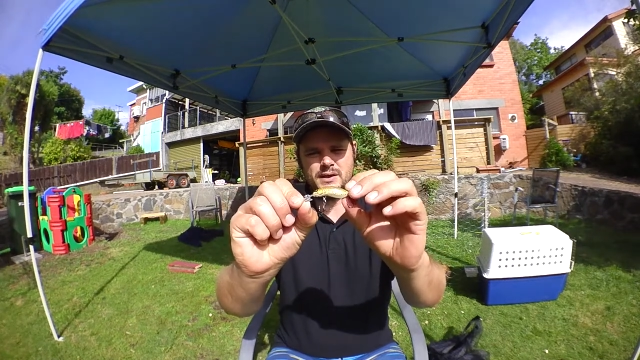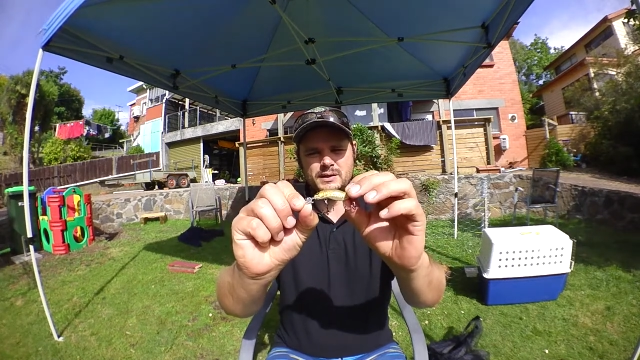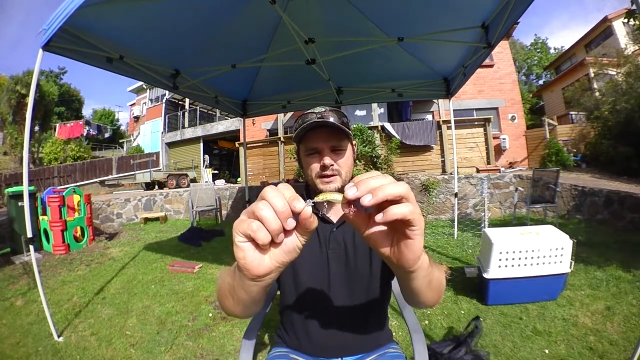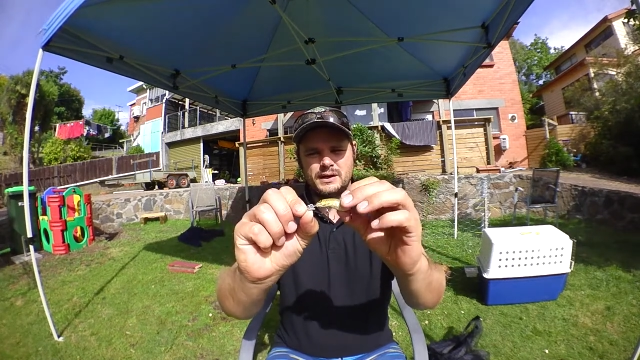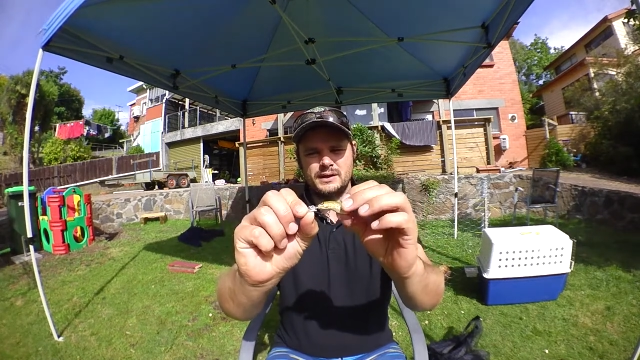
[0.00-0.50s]

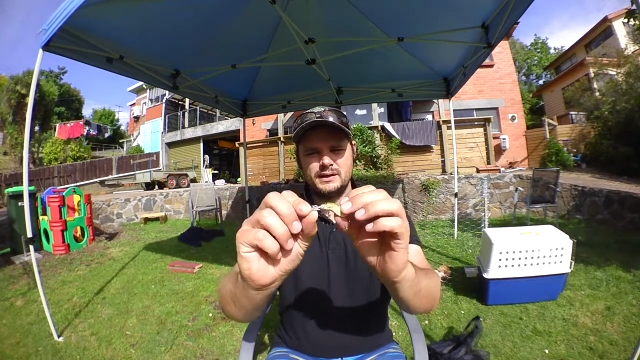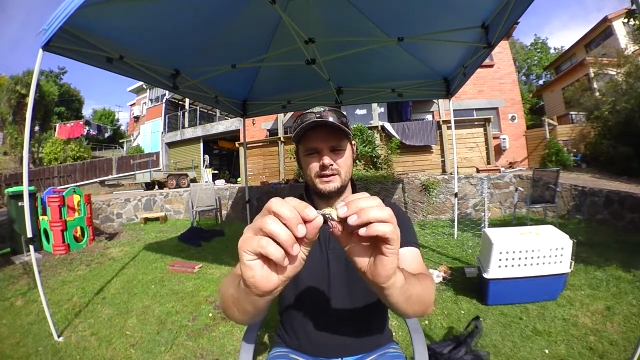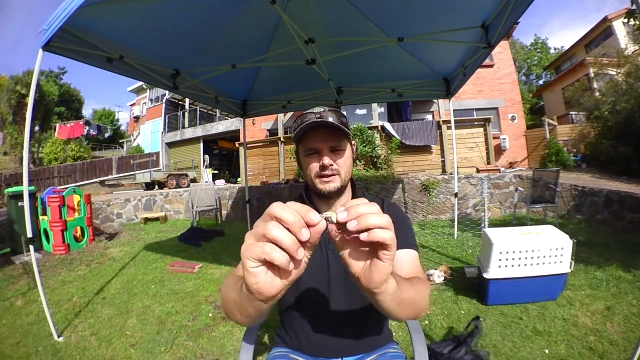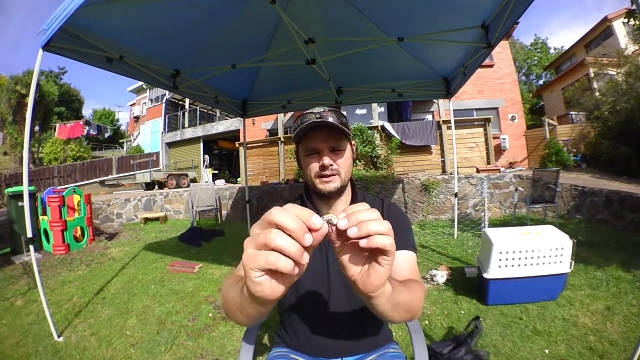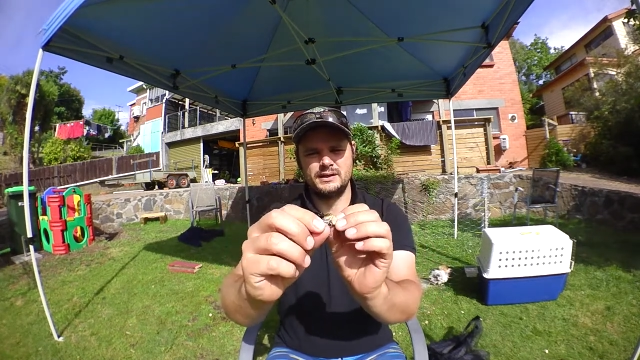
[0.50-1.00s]
here and uh,
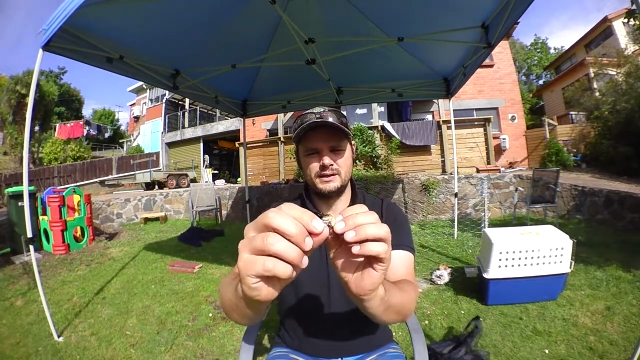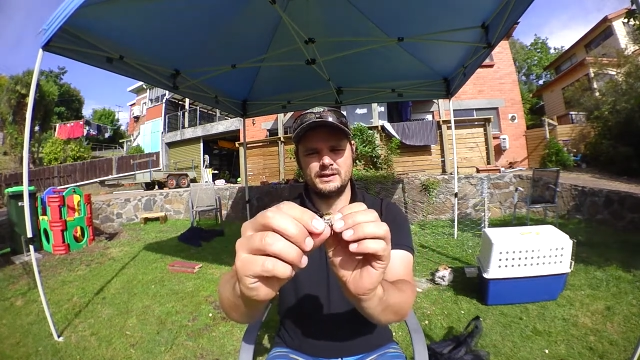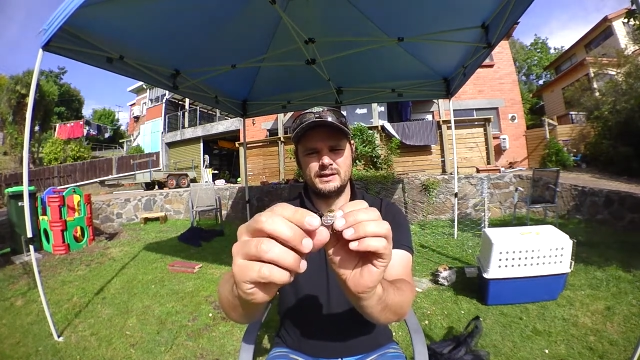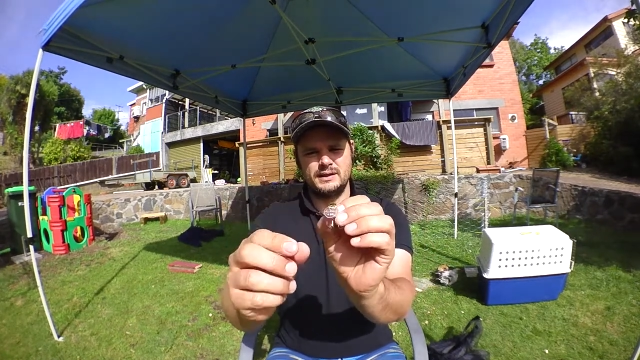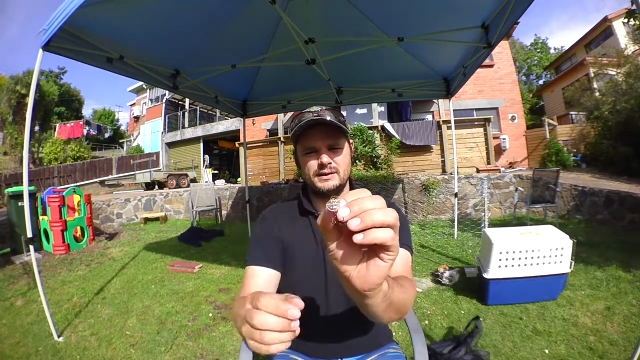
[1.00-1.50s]

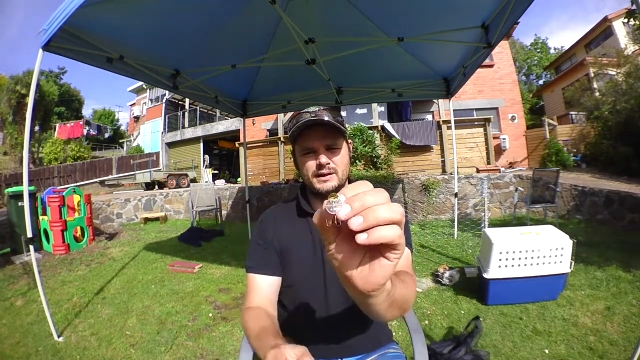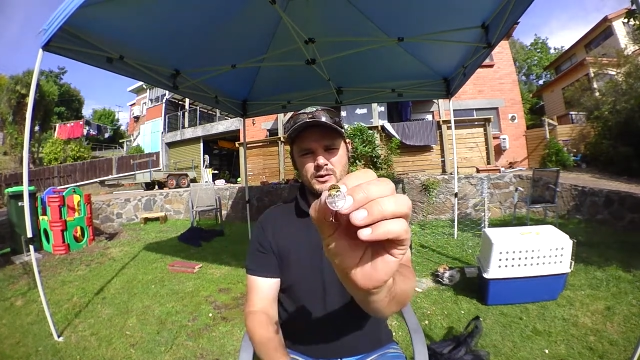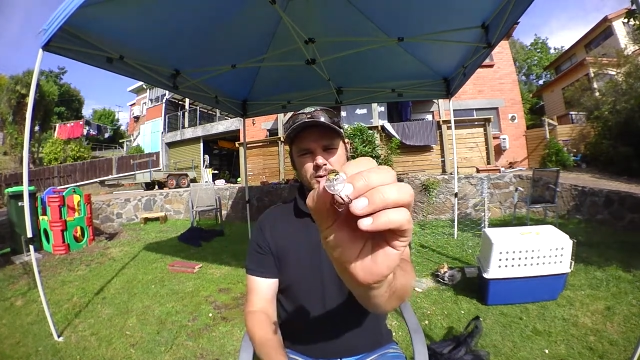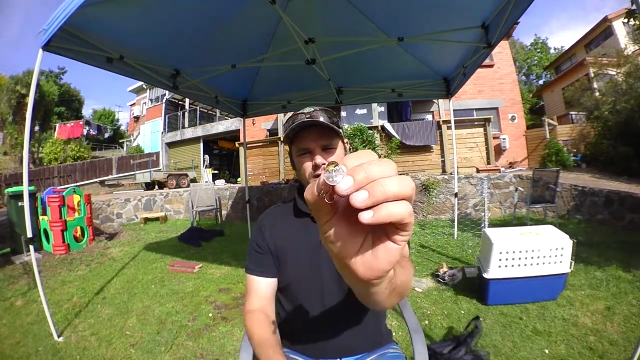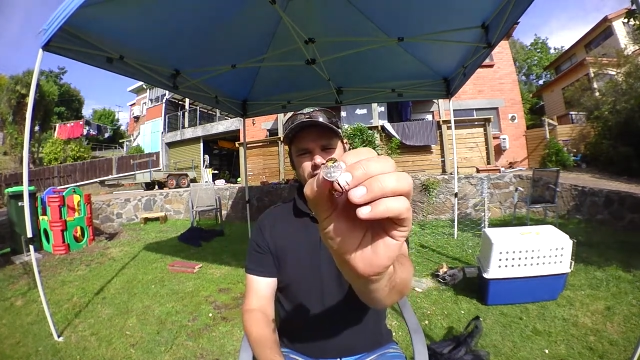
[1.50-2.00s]

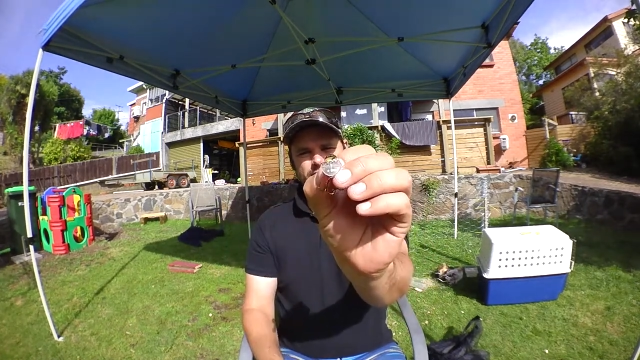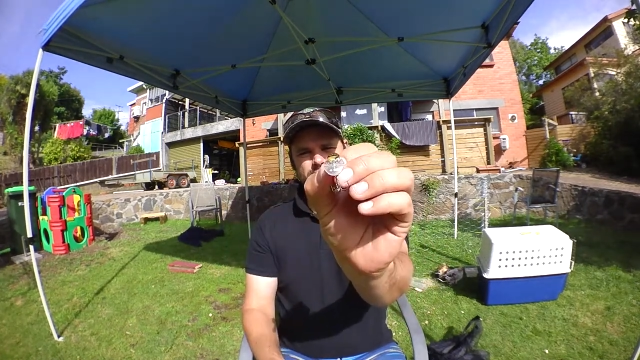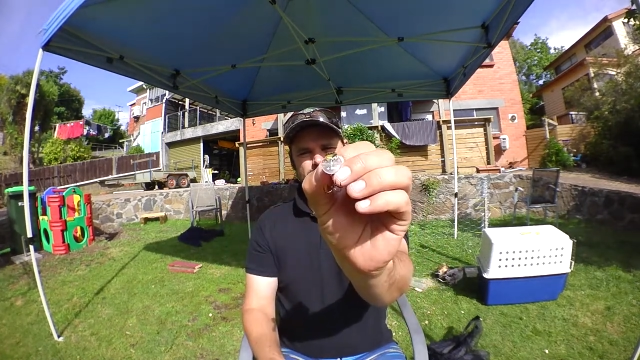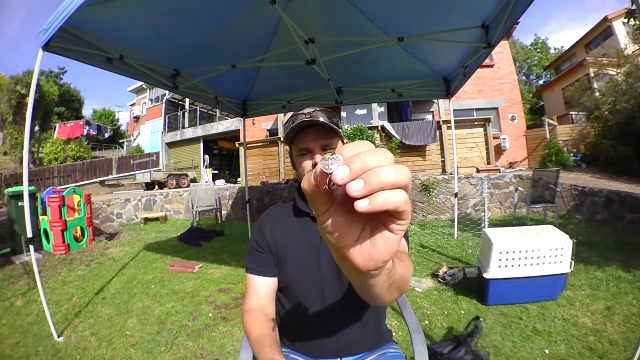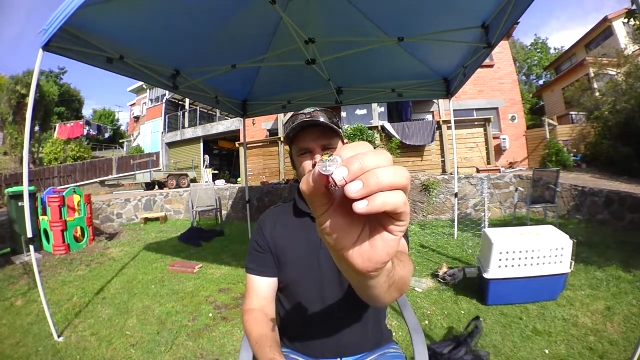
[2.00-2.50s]
they're quite
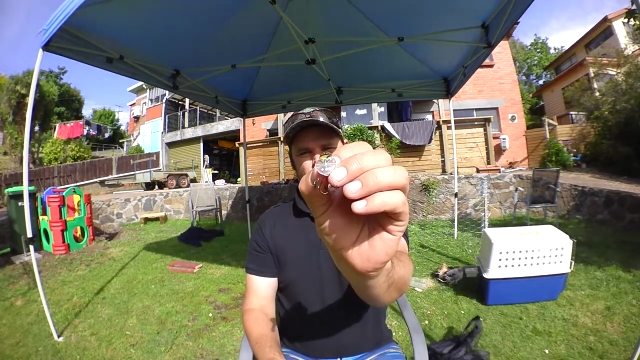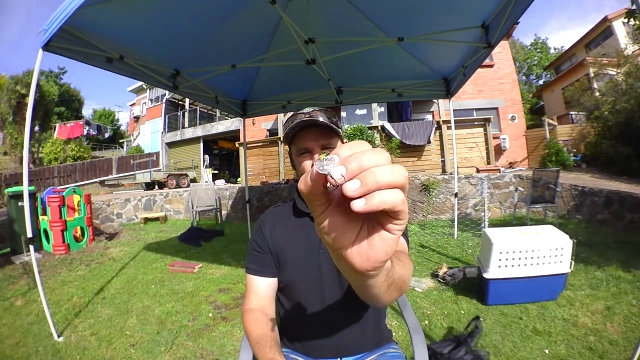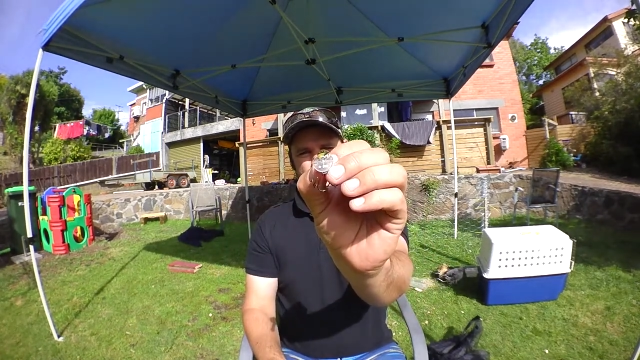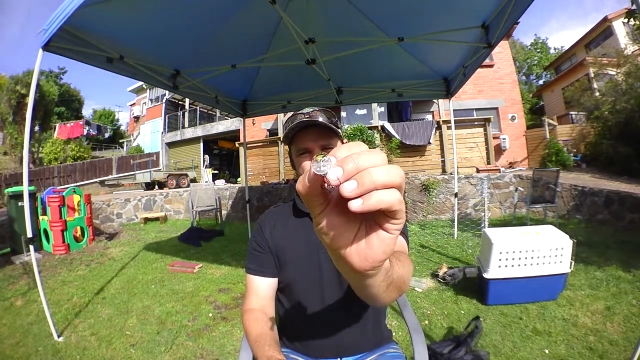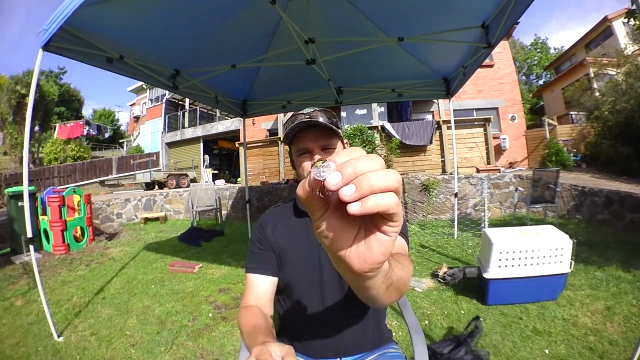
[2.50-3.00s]

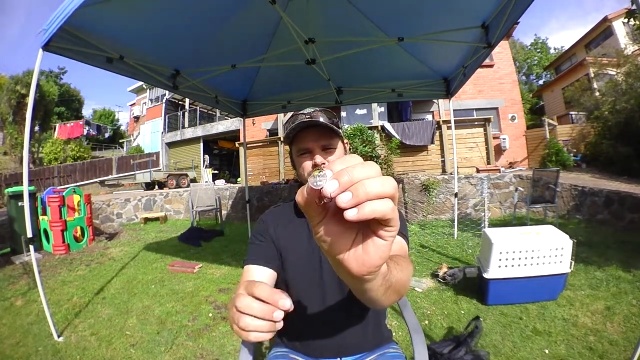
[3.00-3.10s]
quite